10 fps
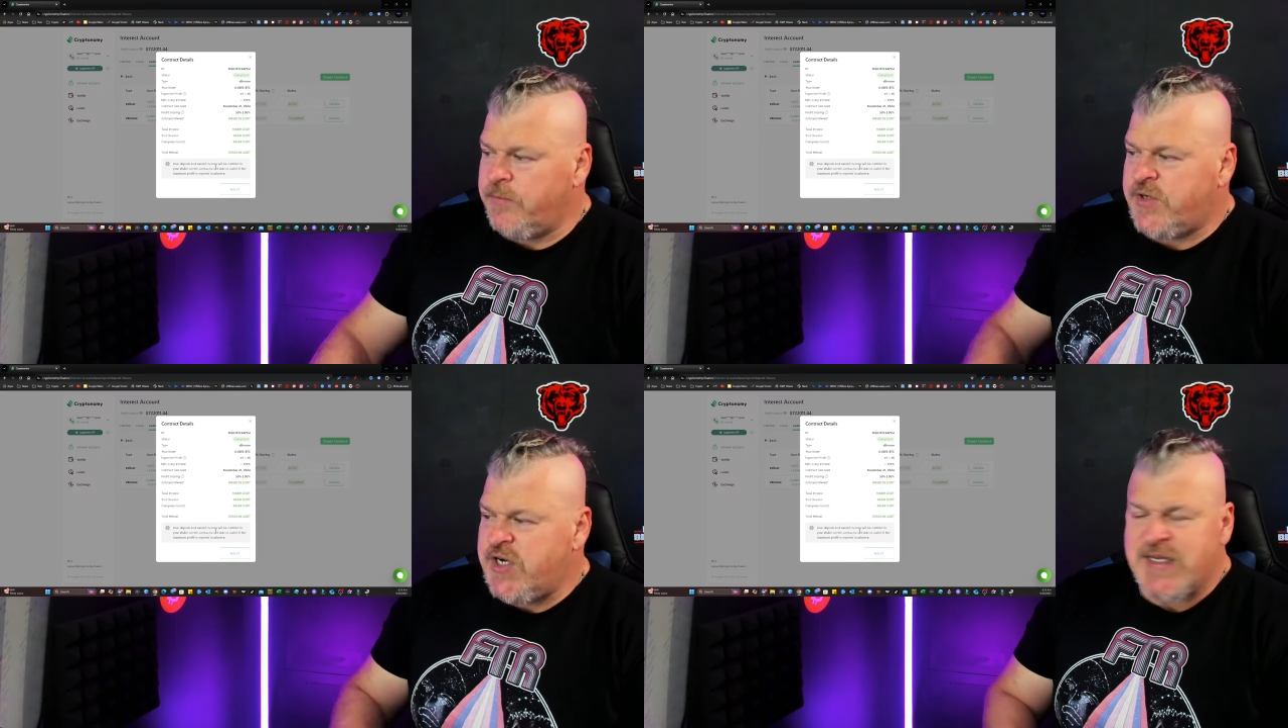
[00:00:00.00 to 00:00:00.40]

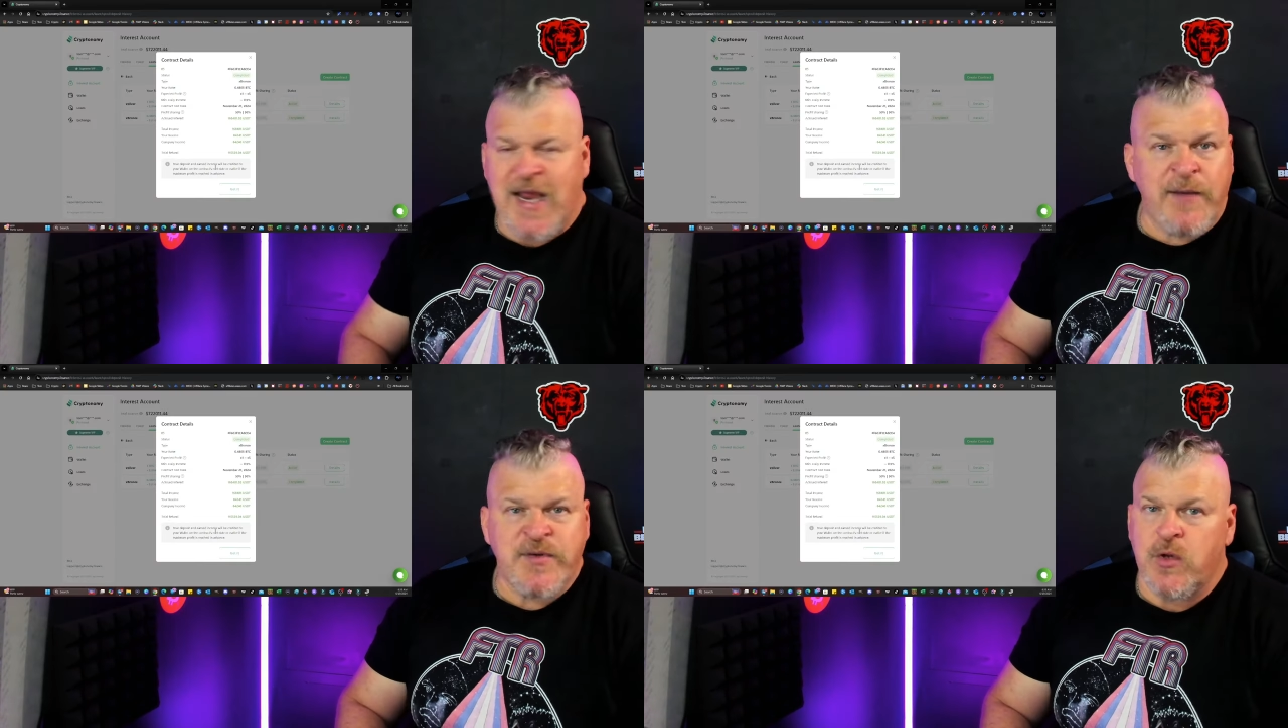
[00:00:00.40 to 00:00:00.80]
just
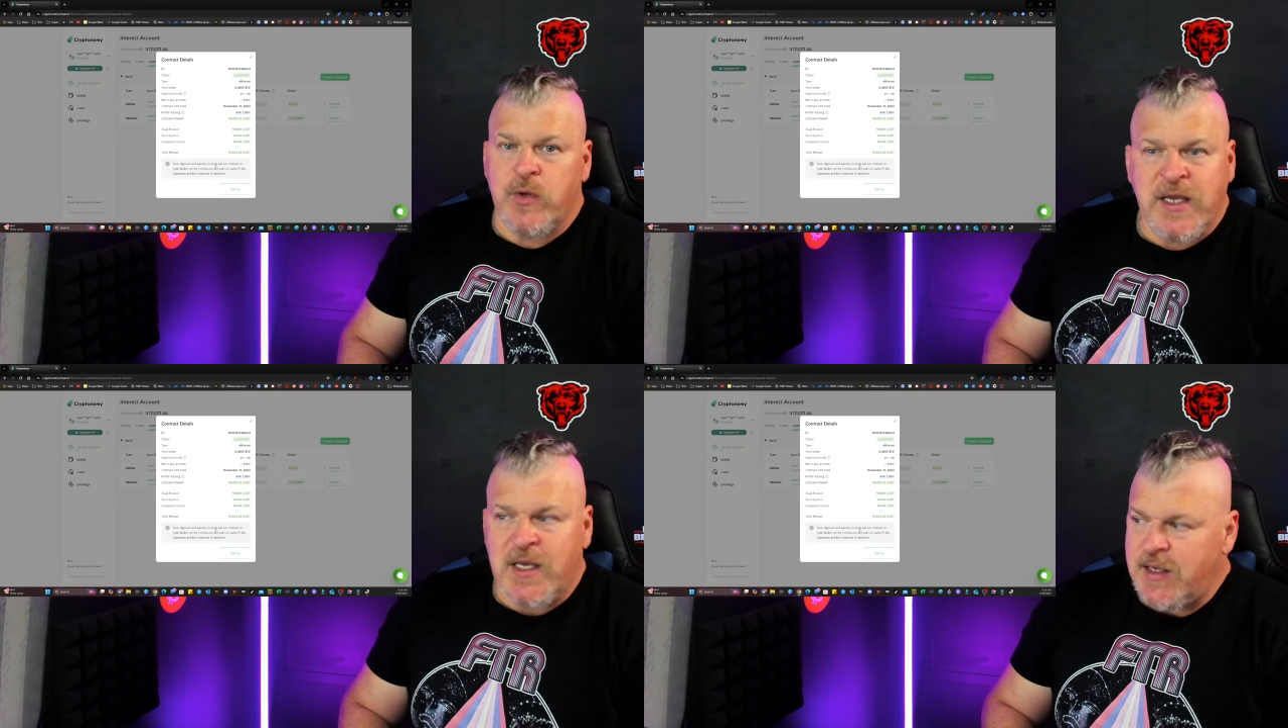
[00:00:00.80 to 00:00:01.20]
absolutely
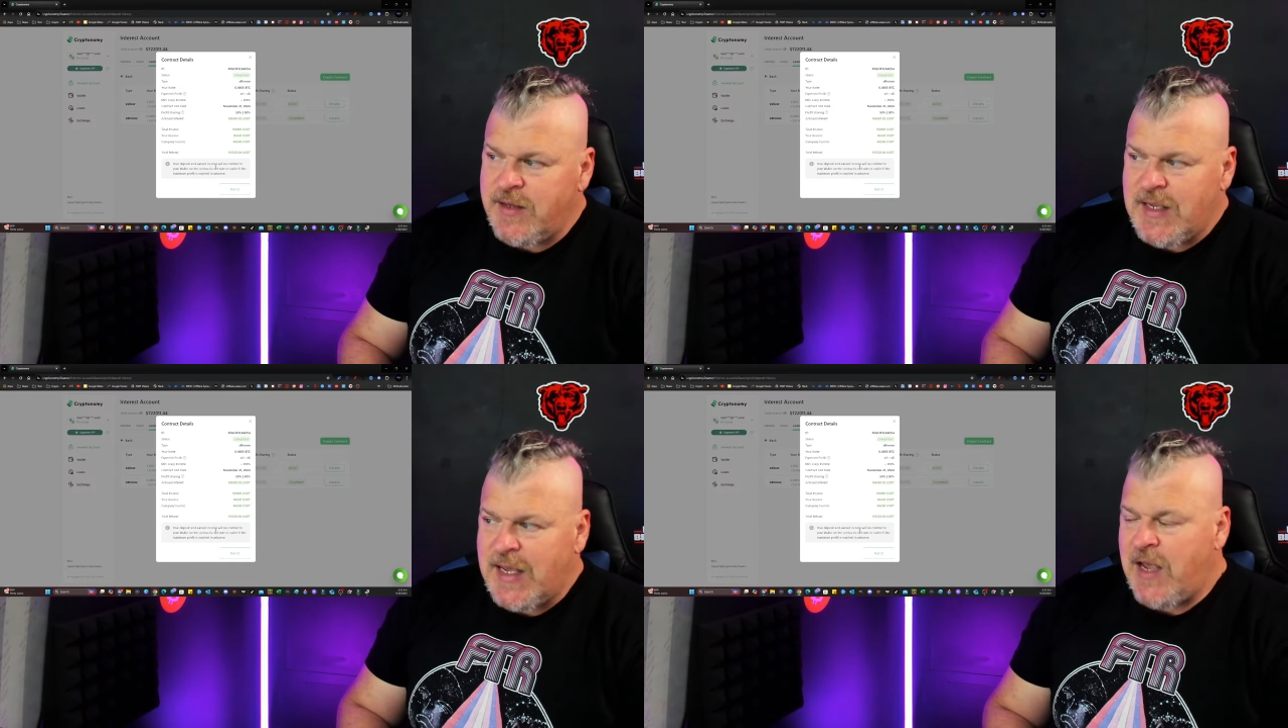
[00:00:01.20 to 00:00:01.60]
killing
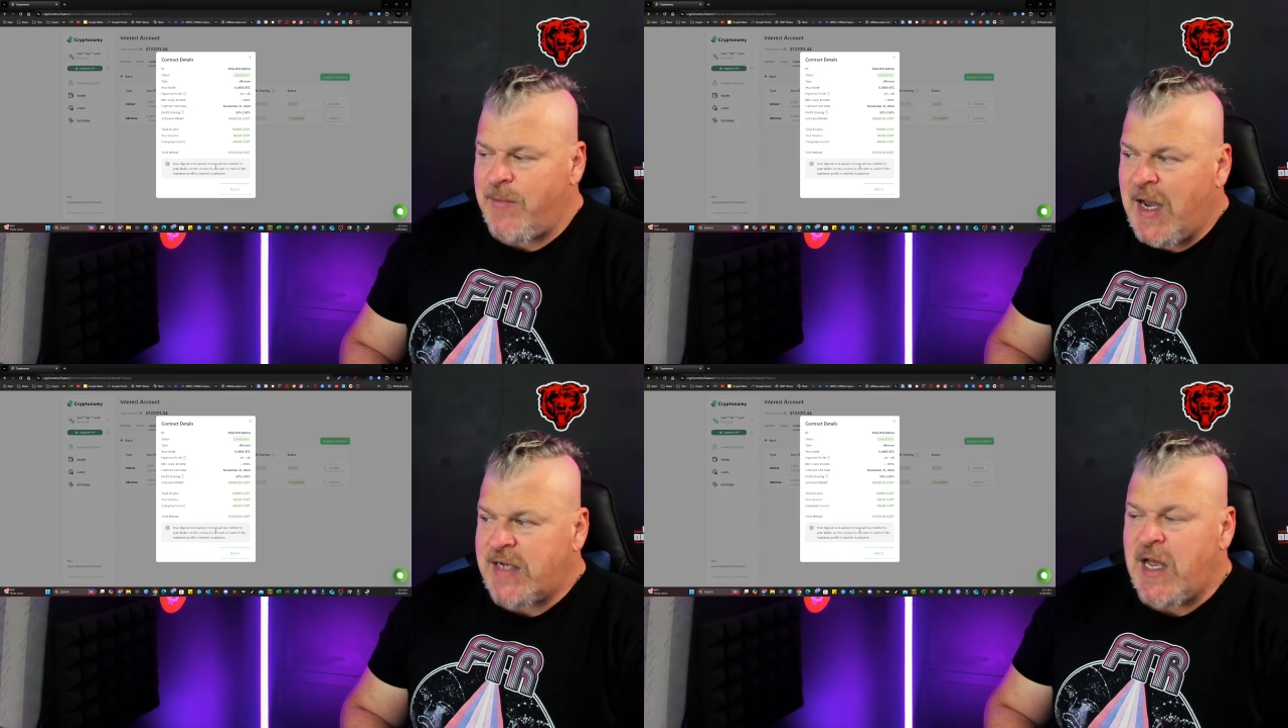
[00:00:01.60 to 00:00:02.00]
the game,
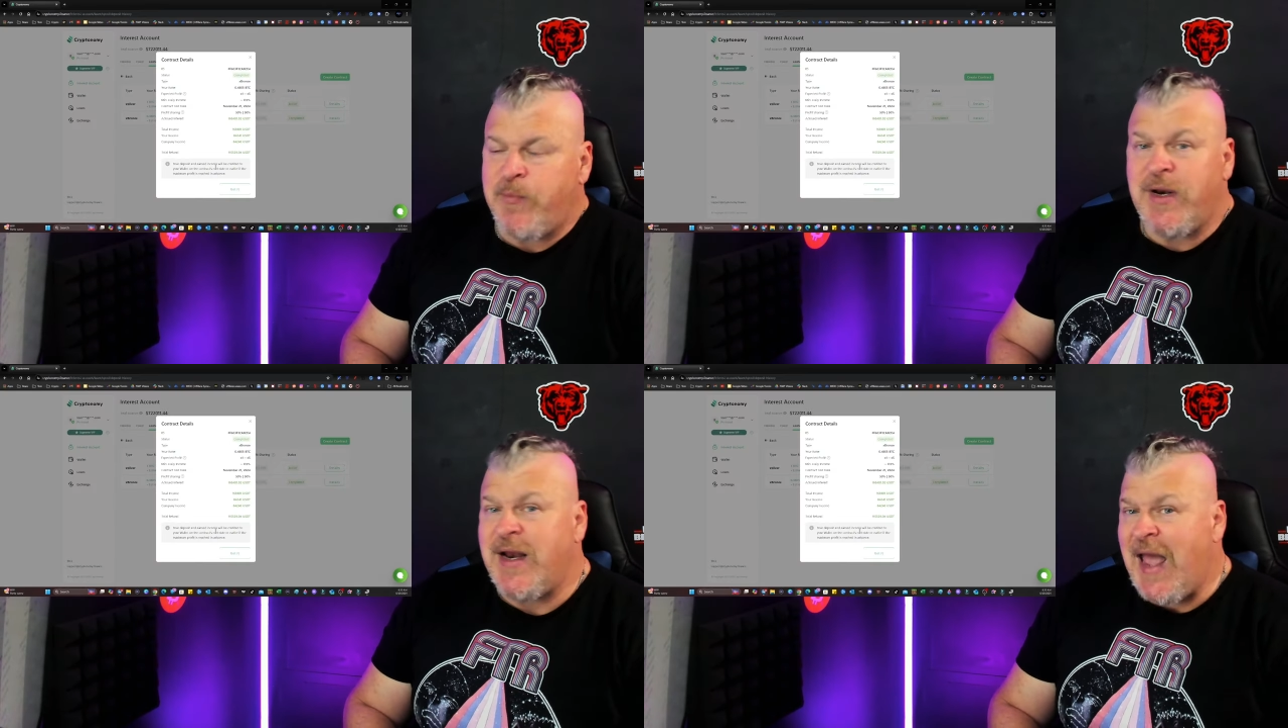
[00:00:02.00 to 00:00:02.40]
guys. I
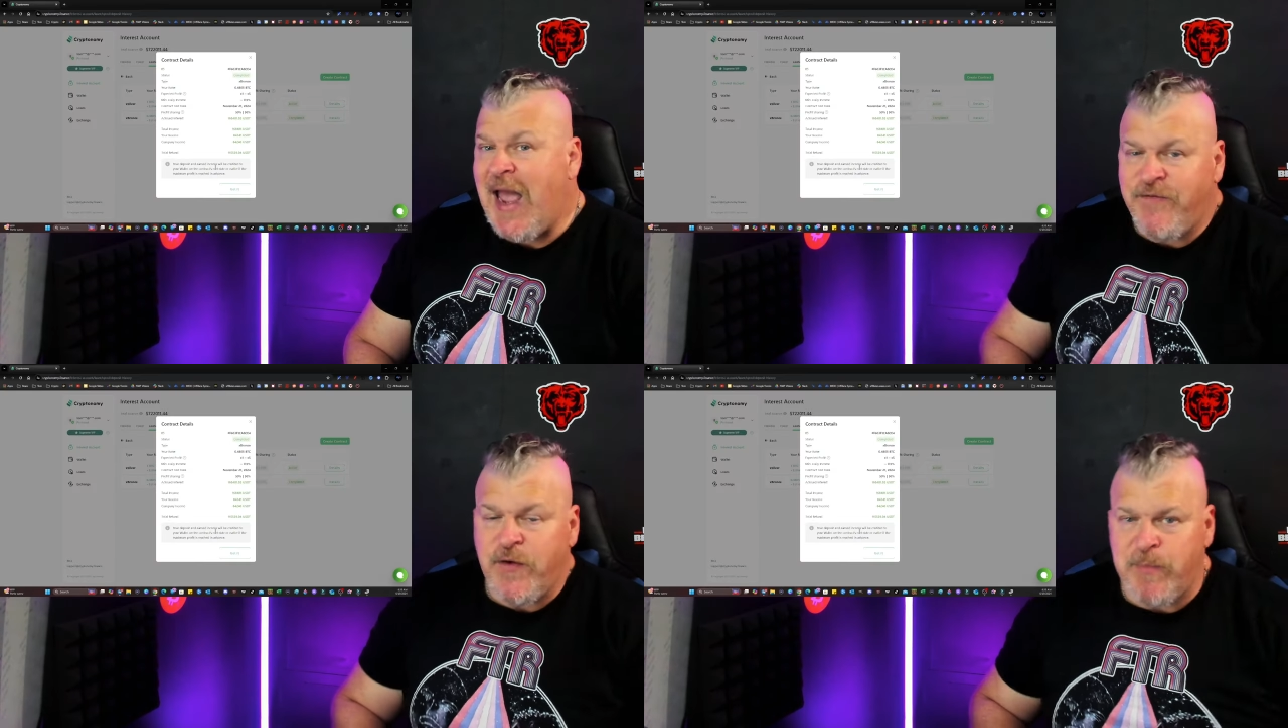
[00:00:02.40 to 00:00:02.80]
put in
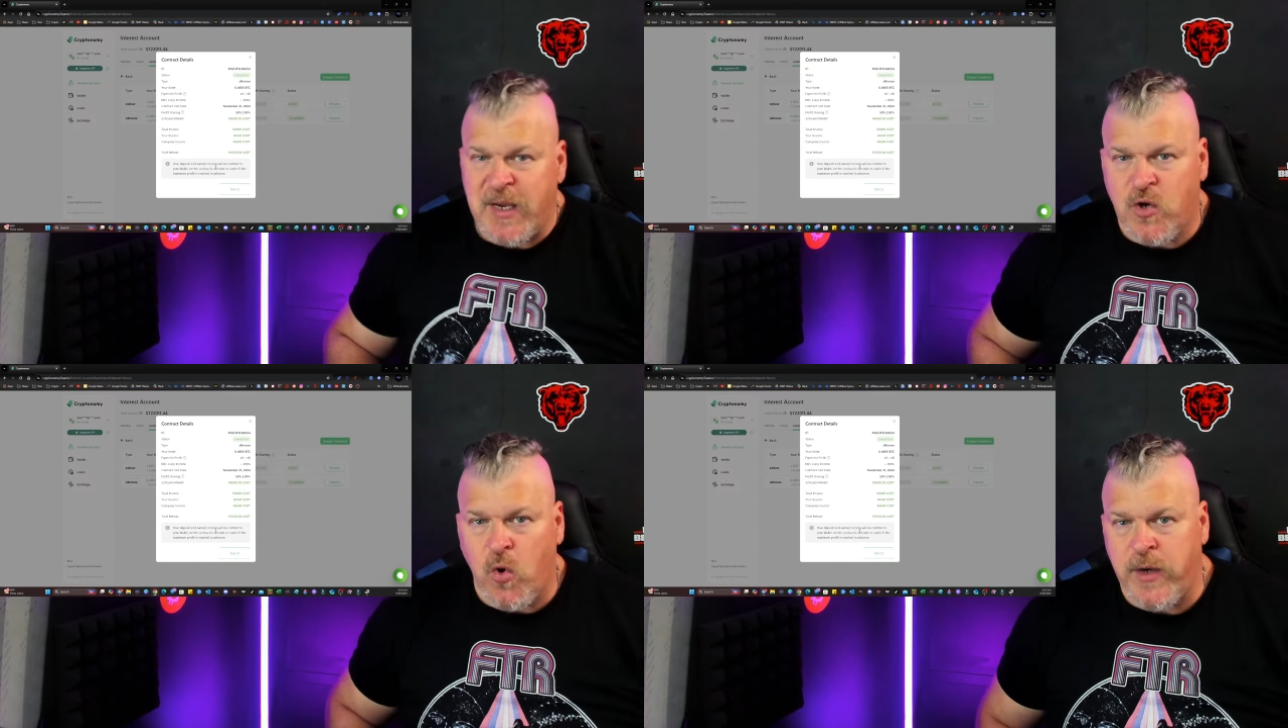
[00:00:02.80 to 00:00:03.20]
half a
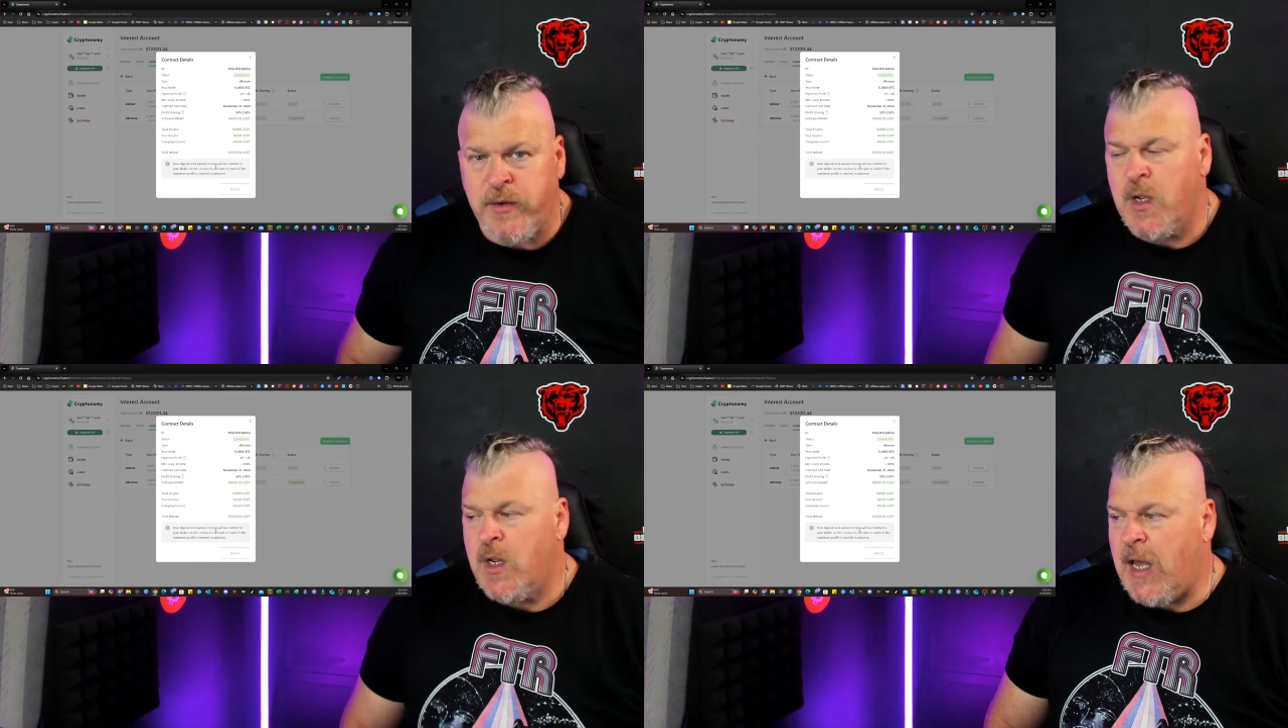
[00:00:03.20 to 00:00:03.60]
Bitcoin
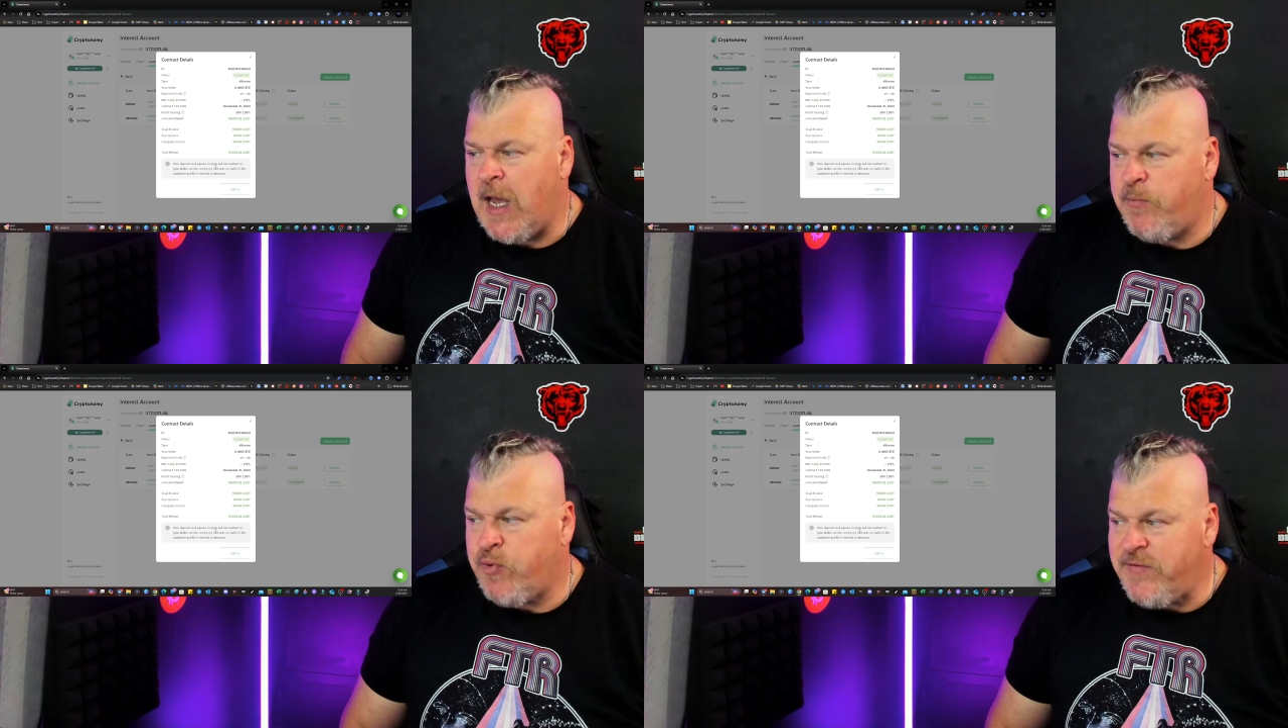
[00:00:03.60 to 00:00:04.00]

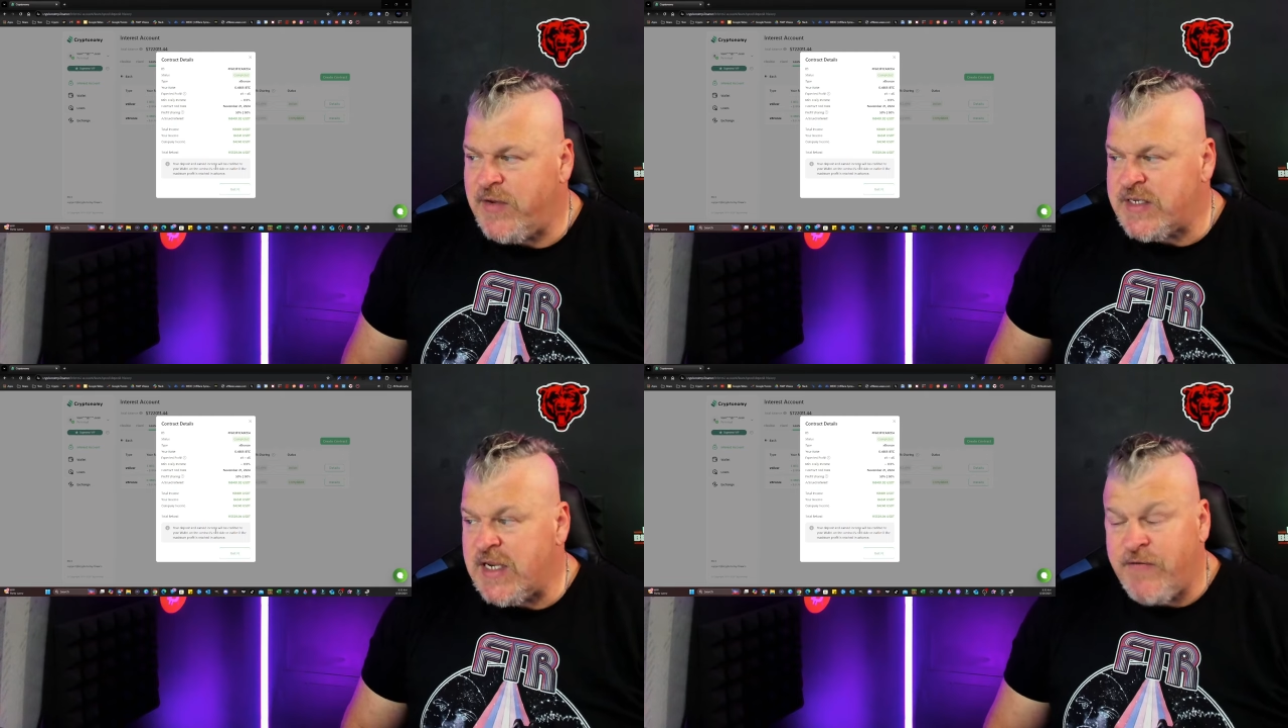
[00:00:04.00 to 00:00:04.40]
uh, previously.